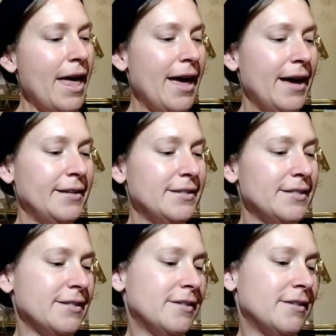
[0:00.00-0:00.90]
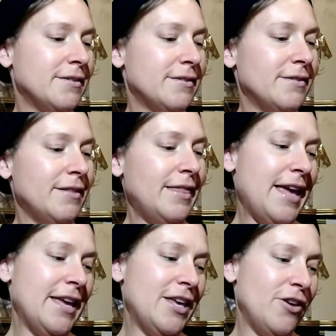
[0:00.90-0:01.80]
And
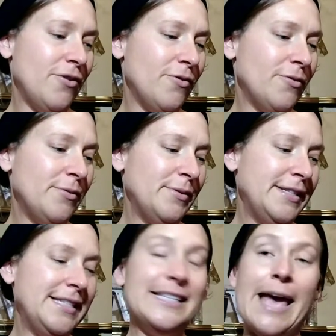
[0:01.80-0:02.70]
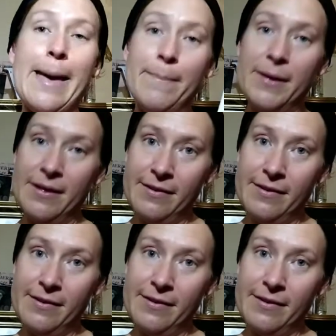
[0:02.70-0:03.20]
thank you, Deb.